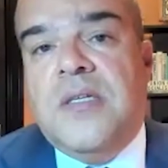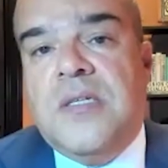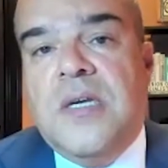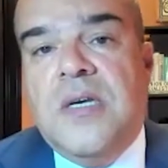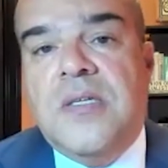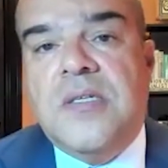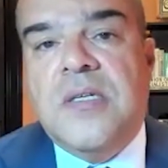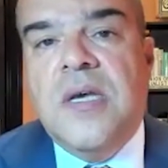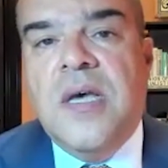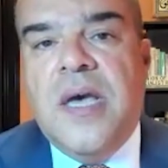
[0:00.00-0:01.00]
States
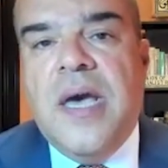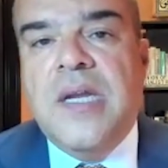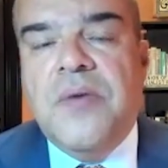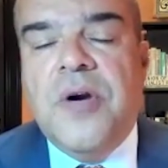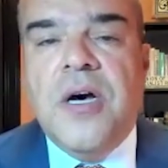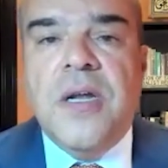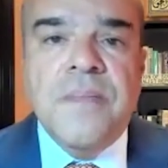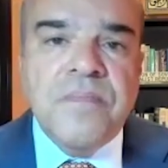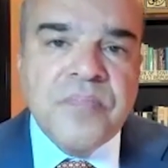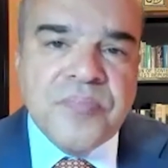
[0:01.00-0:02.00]
and Iran.
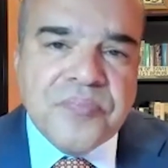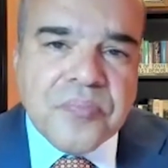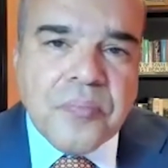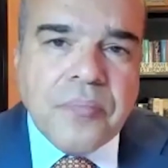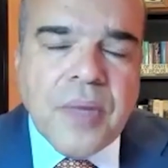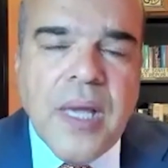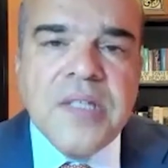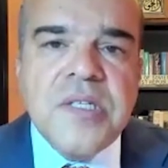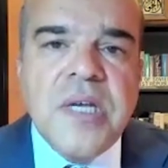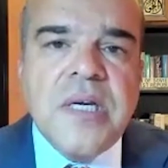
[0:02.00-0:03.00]

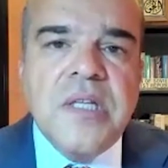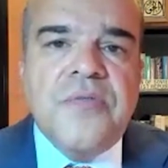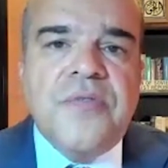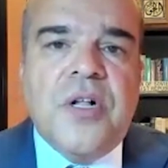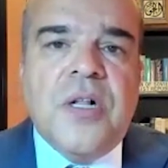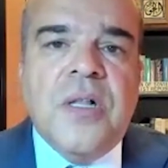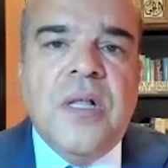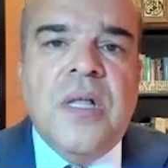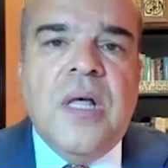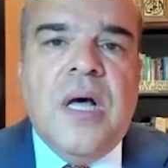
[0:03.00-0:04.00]
And second of all,
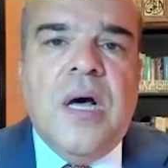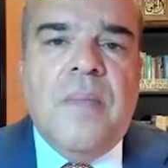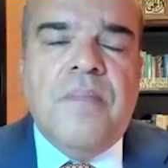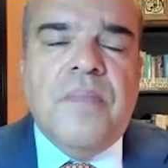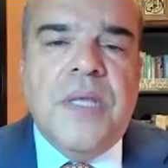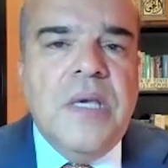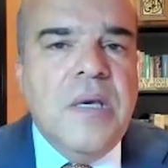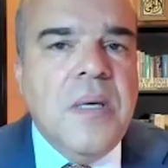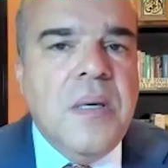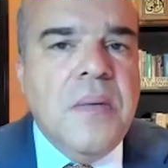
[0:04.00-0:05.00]

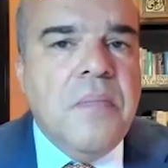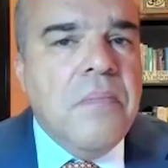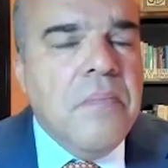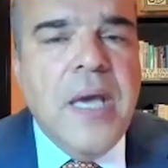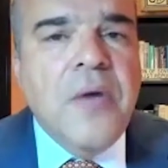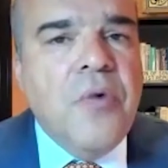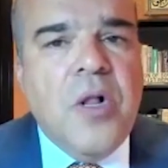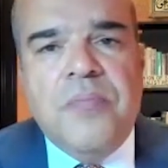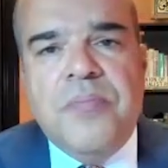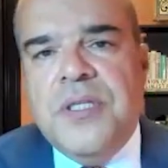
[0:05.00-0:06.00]
he may
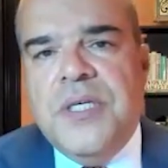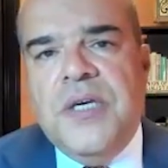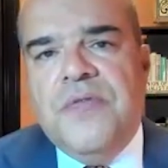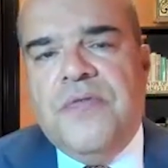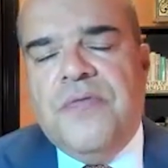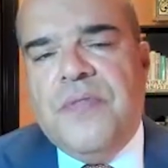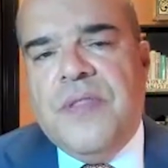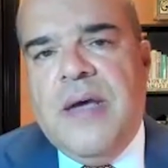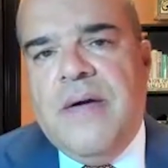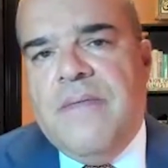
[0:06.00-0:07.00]
well believe
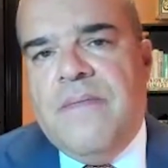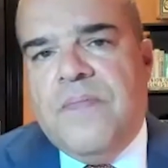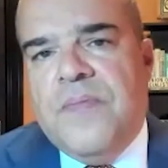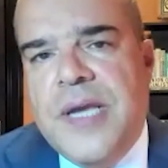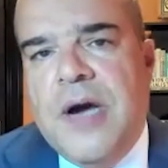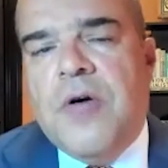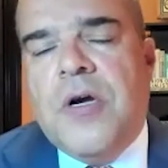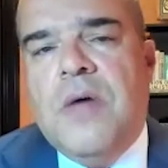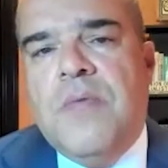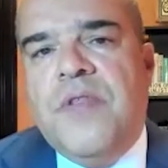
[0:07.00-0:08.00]
that the
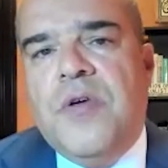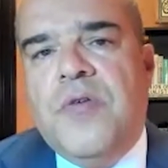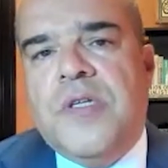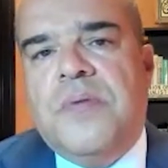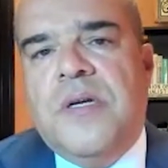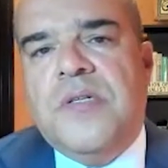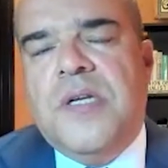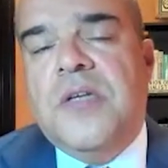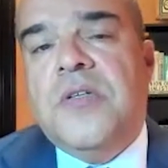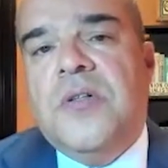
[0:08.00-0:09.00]
outcome of the US
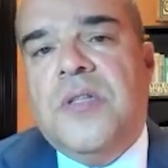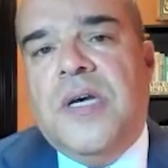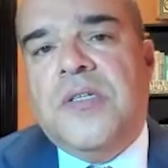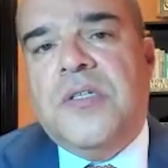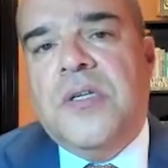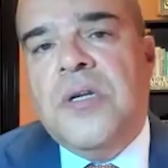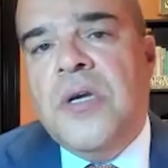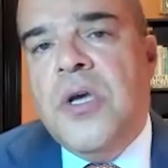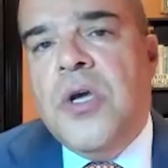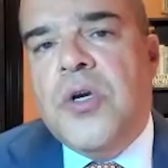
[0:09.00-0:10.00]
presidential election
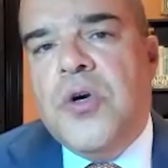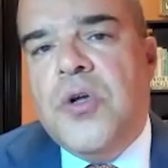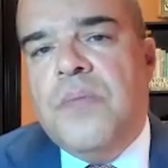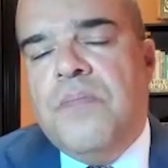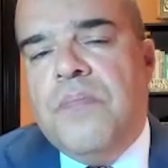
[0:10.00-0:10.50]
could